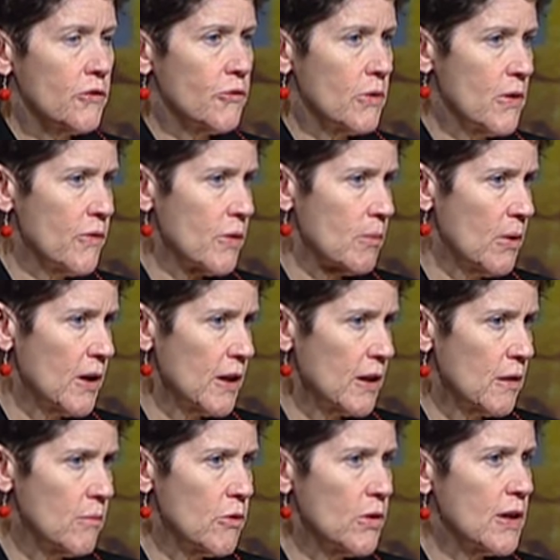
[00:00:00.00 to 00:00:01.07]
driven by
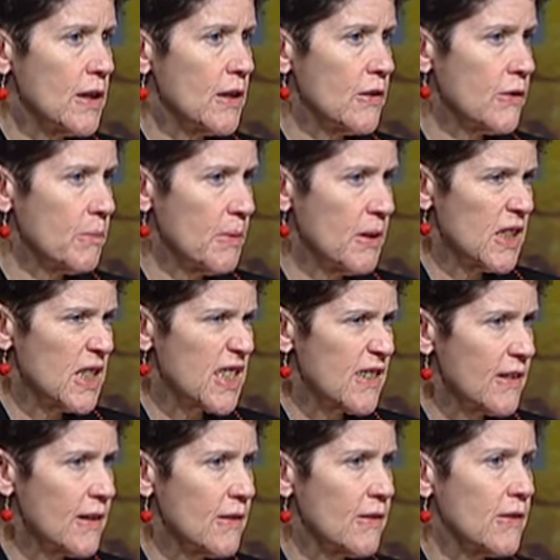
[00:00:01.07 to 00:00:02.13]
communities,
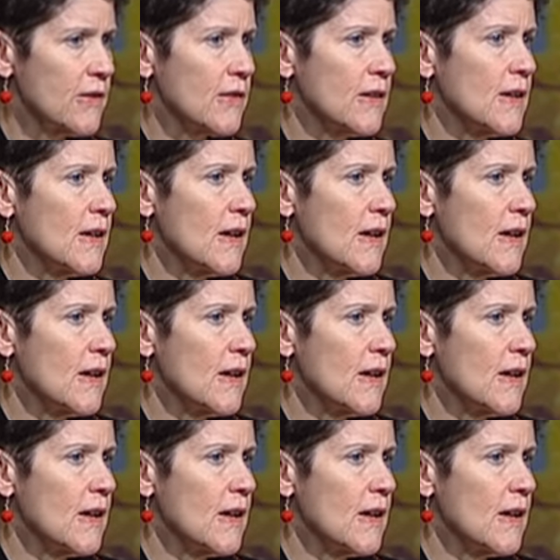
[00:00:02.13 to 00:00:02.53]
states,